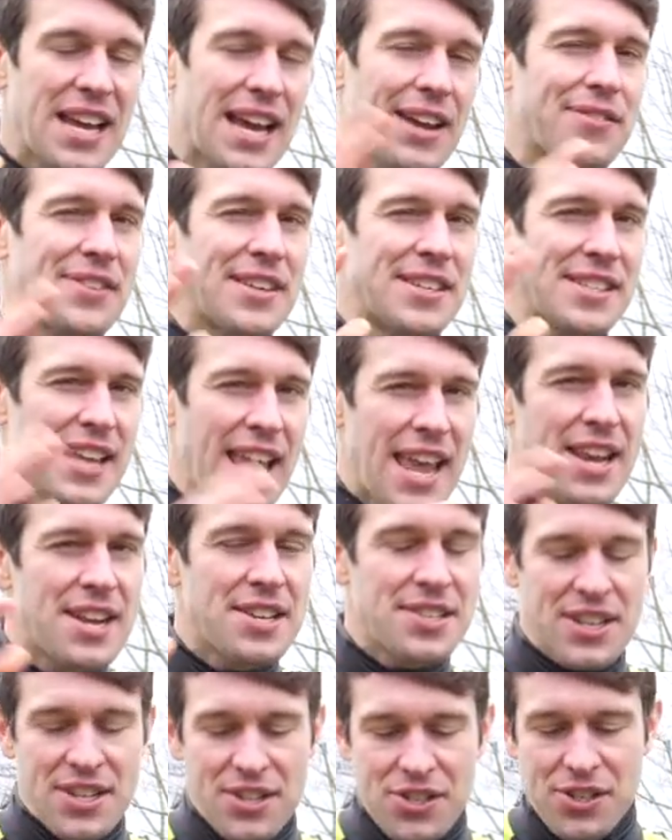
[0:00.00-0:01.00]
to have this in
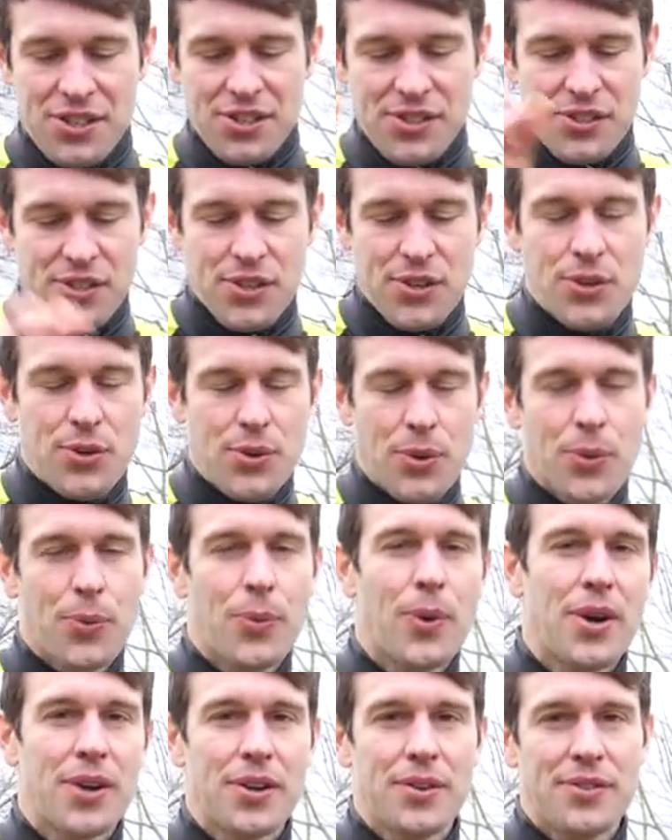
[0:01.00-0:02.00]
addition to
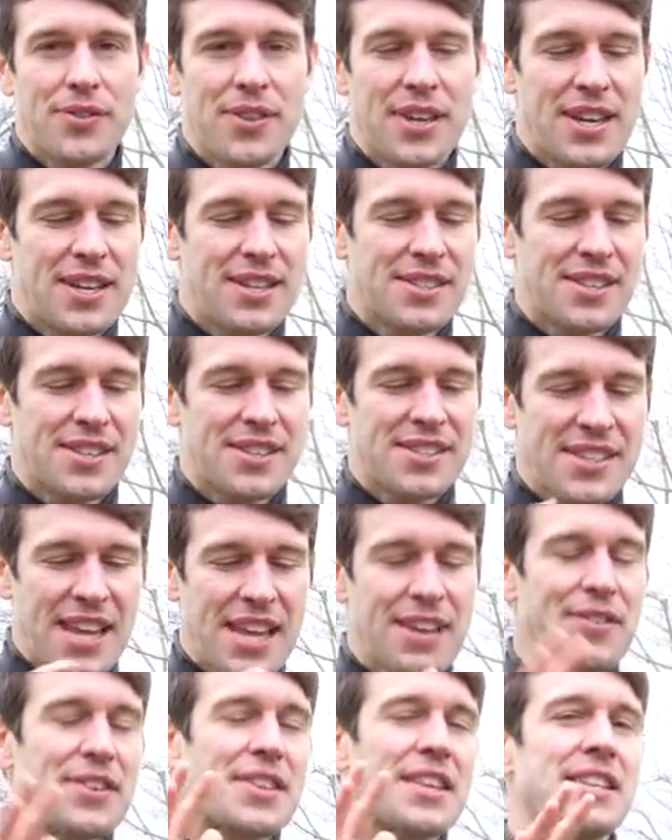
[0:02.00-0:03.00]
one of these and
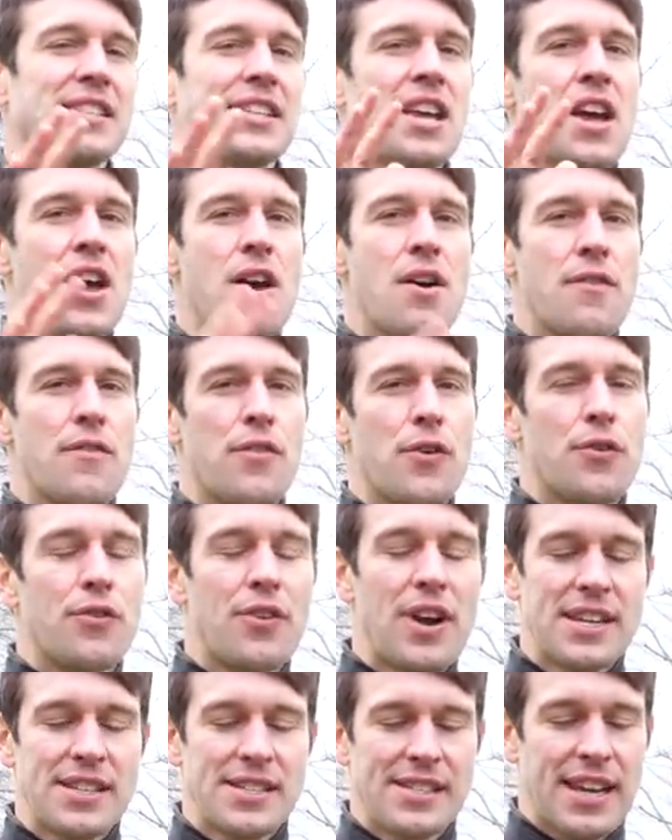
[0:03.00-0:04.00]
saving this for
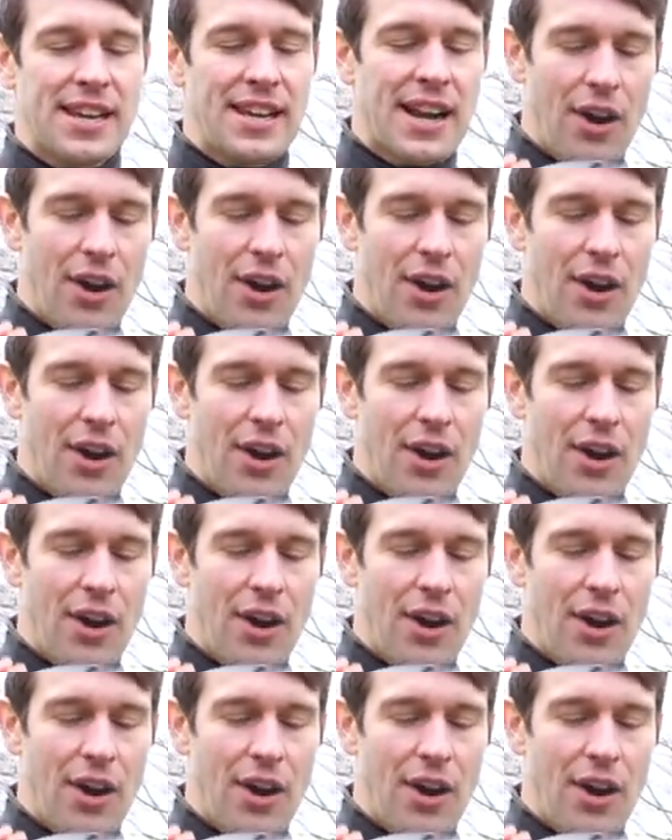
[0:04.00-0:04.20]
race day.